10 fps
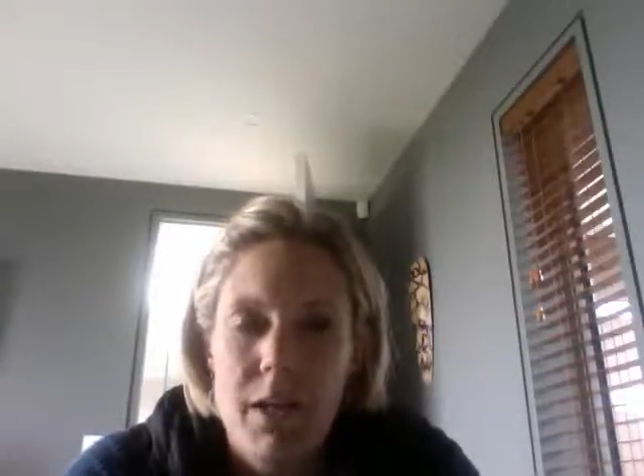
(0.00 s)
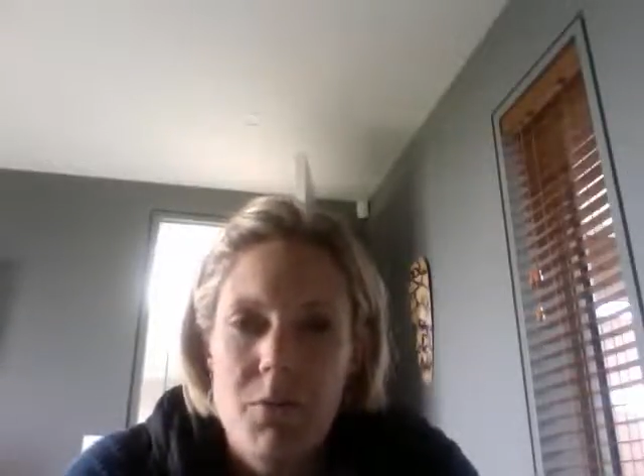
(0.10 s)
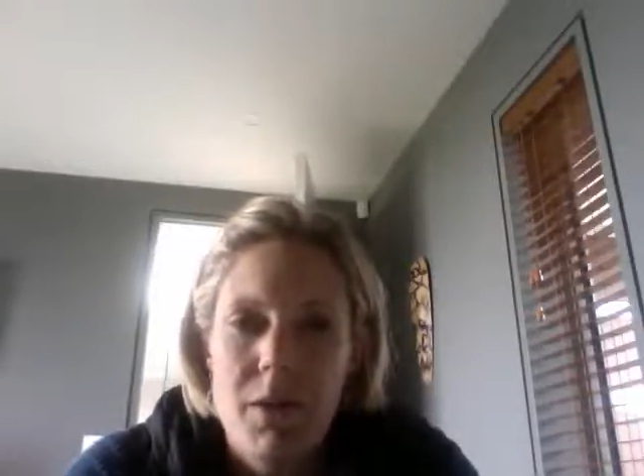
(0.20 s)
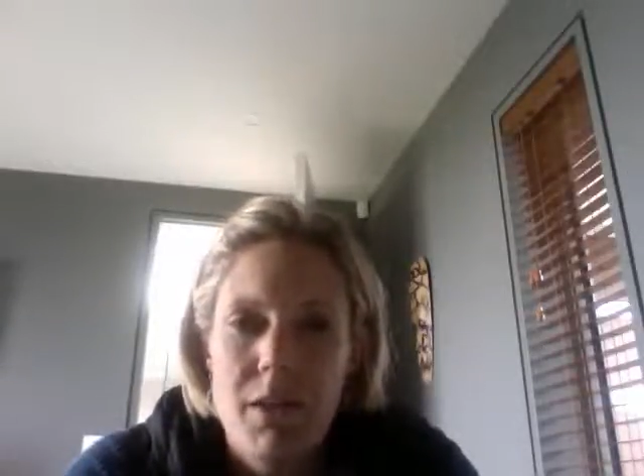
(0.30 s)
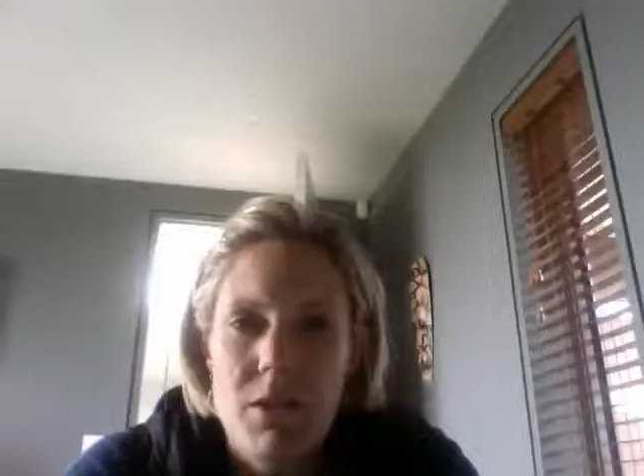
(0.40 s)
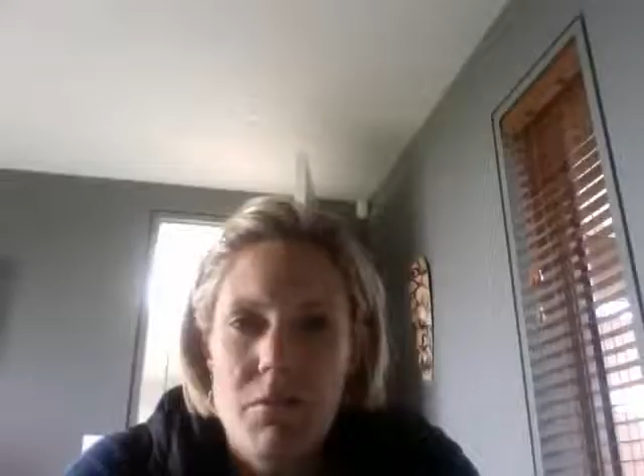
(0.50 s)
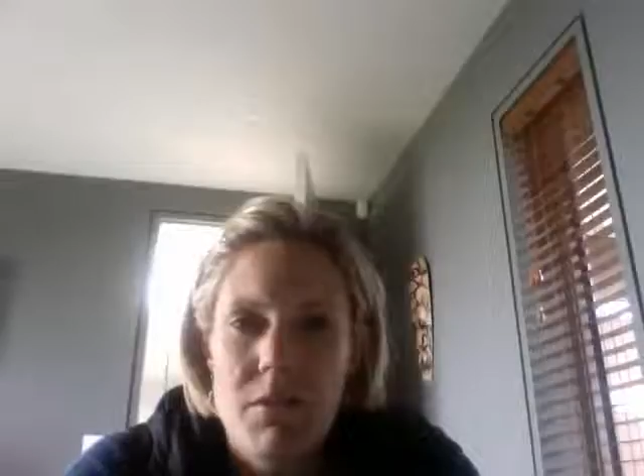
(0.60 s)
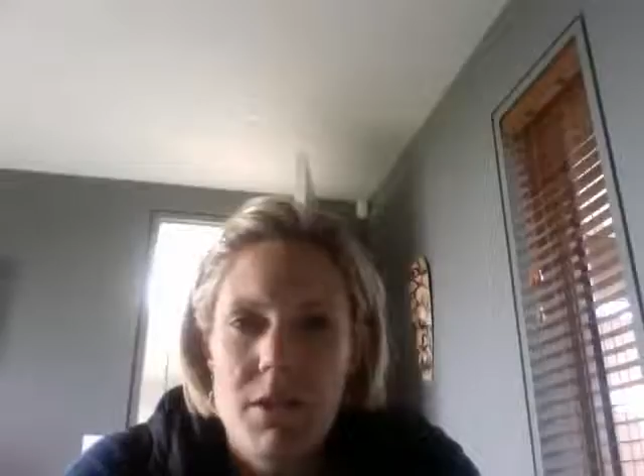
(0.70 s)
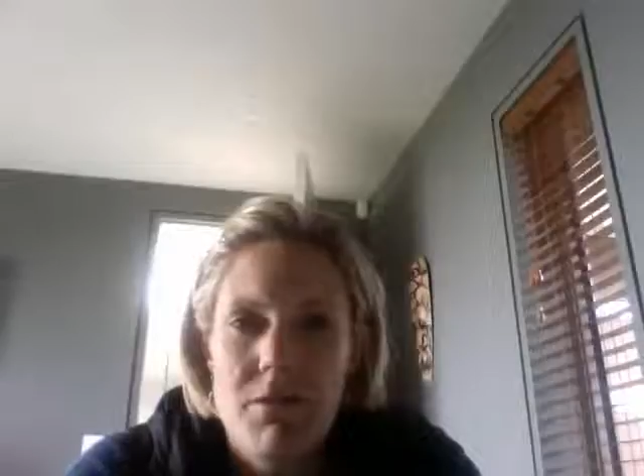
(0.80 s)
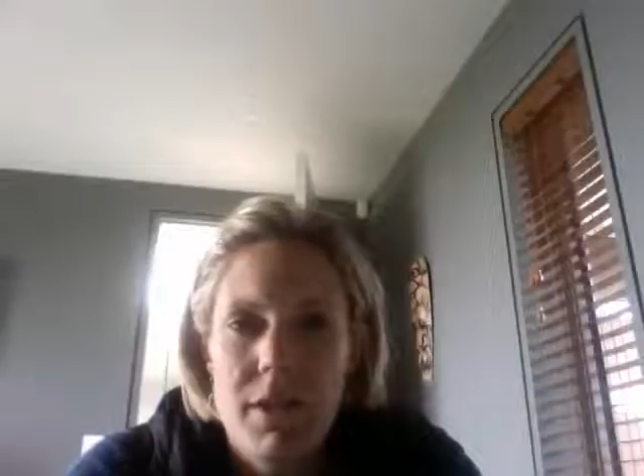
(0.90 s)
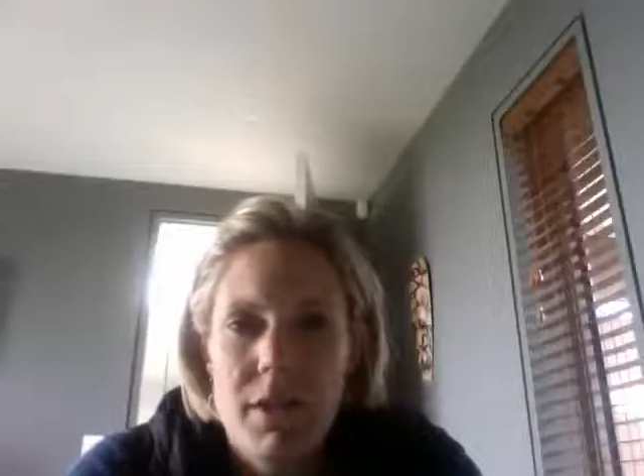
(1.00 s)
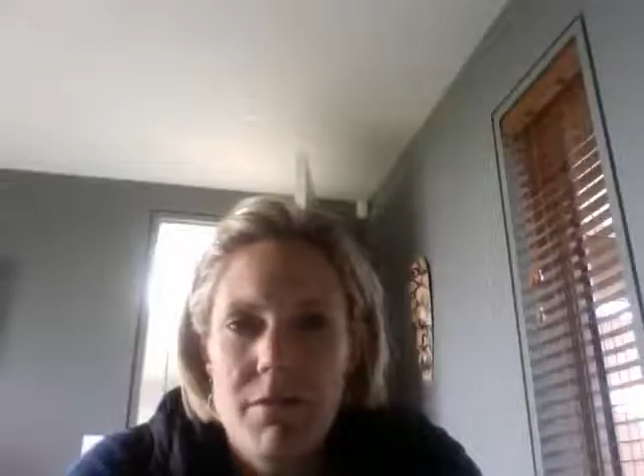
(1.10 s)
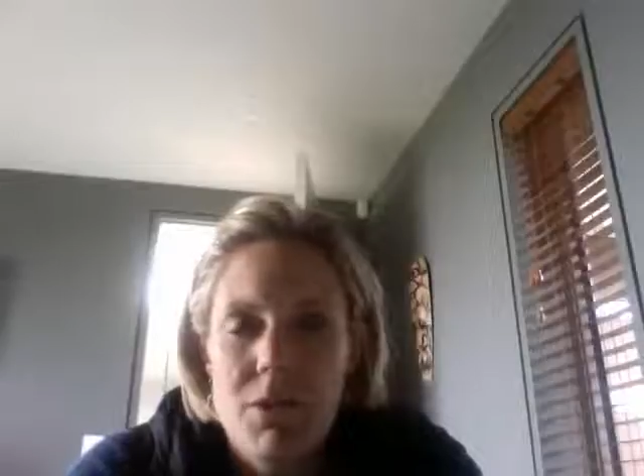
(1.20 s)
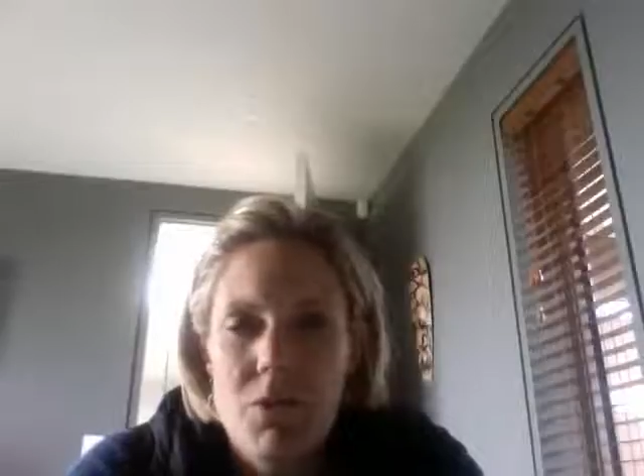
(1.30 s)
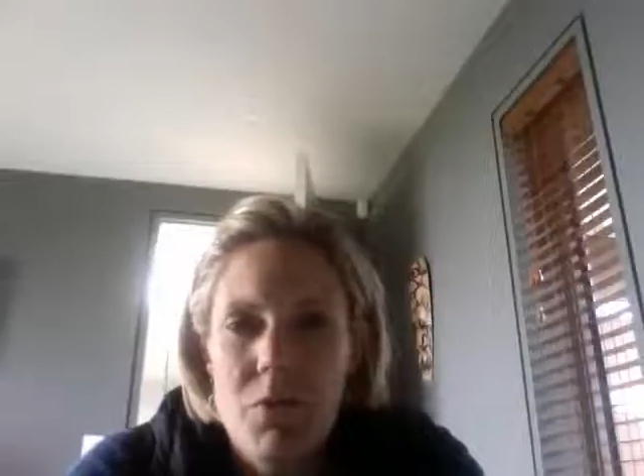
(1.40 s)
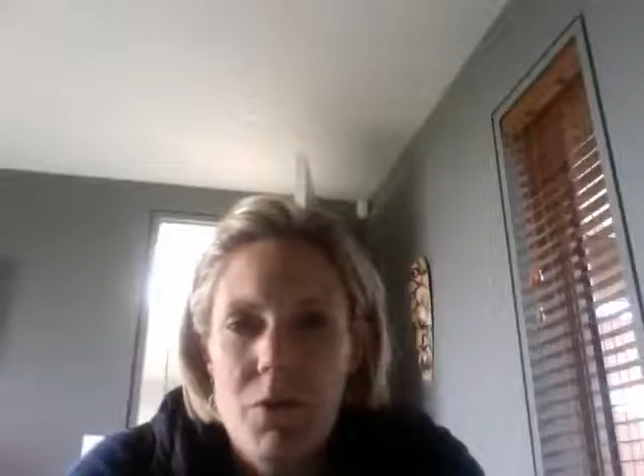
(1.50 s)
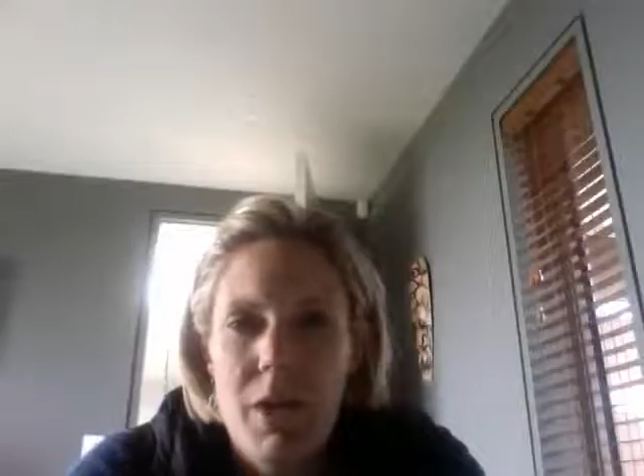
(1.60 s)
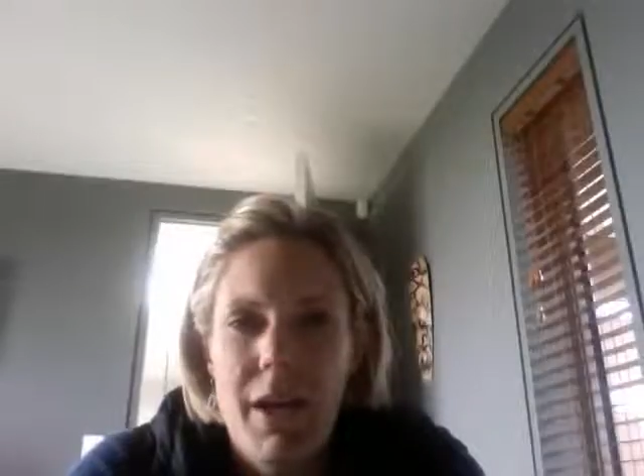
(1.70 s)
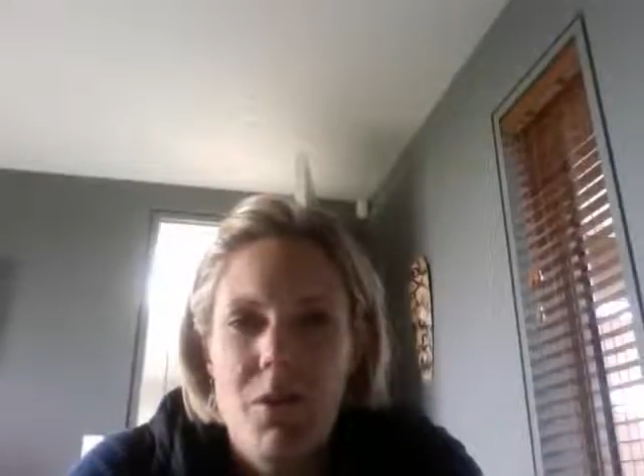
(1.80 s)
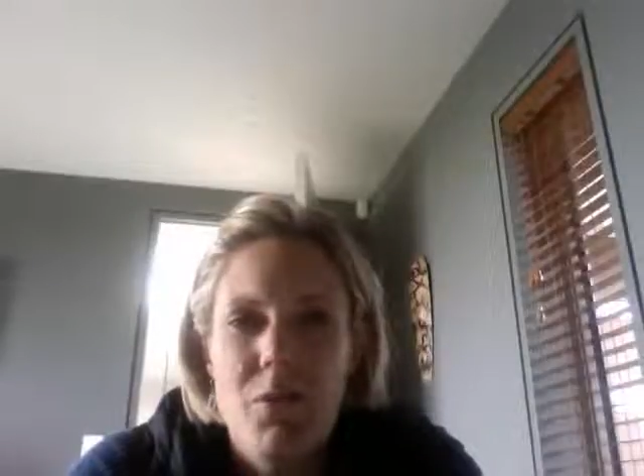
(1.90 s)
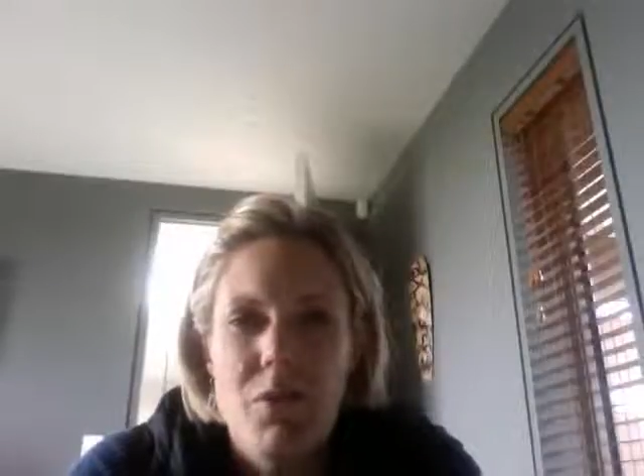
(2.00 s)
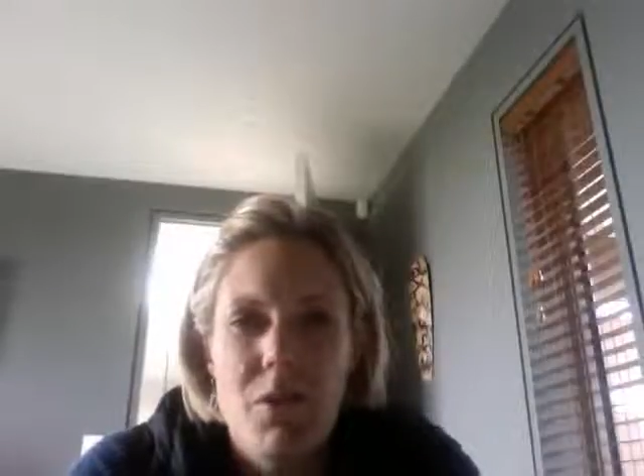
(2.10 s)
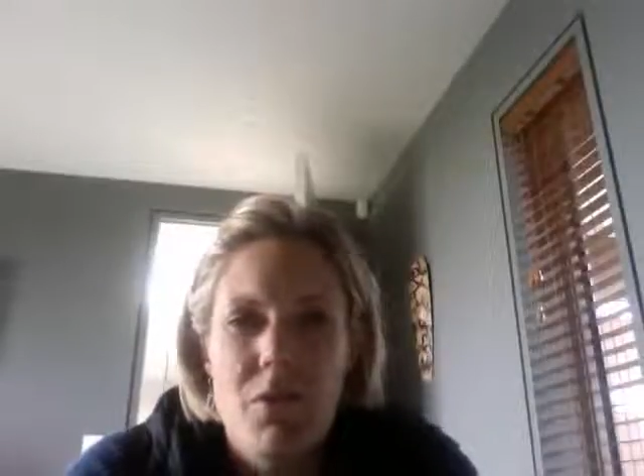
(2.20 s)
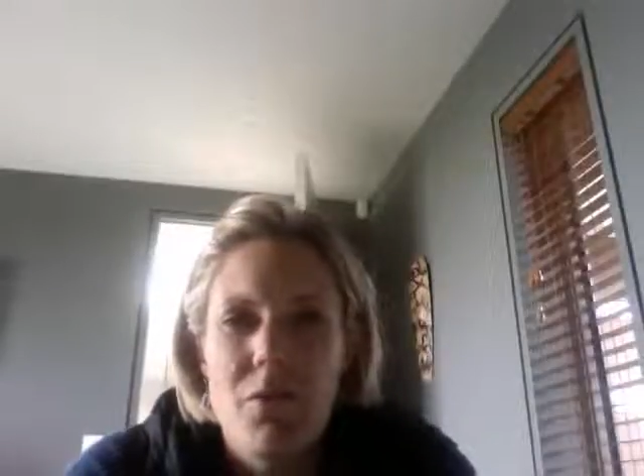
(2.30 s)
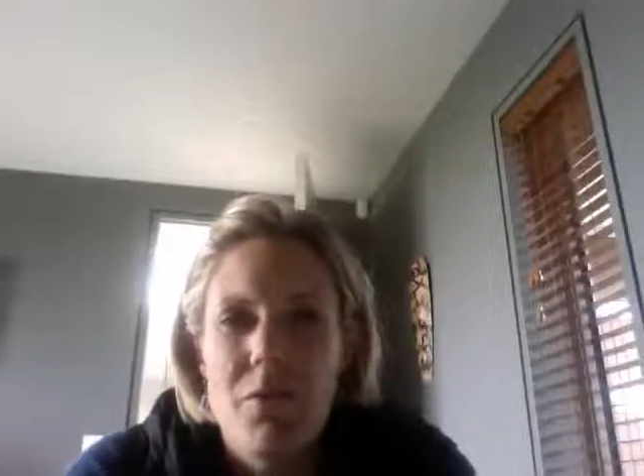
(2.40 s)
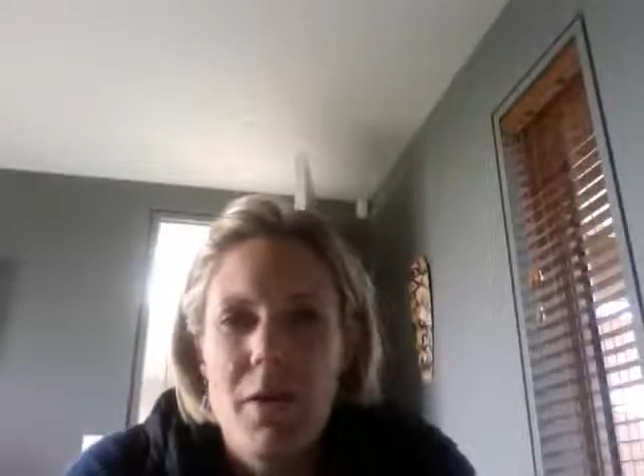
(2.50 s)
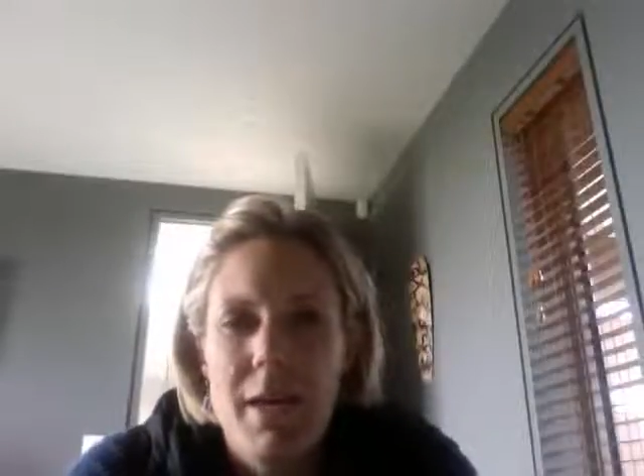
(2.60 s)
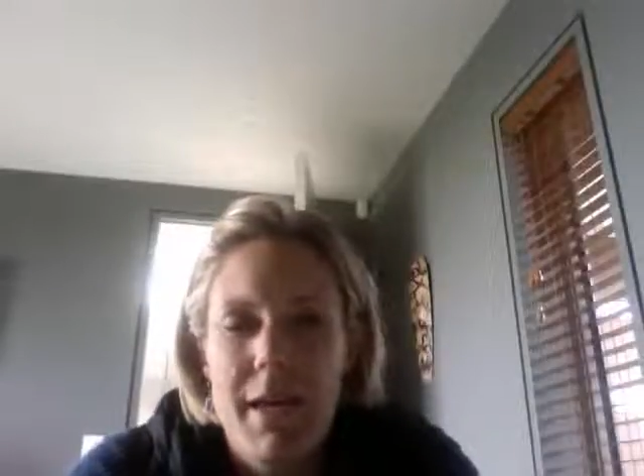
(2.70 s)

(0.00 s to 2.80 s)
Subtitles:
as well as options for individual work, and also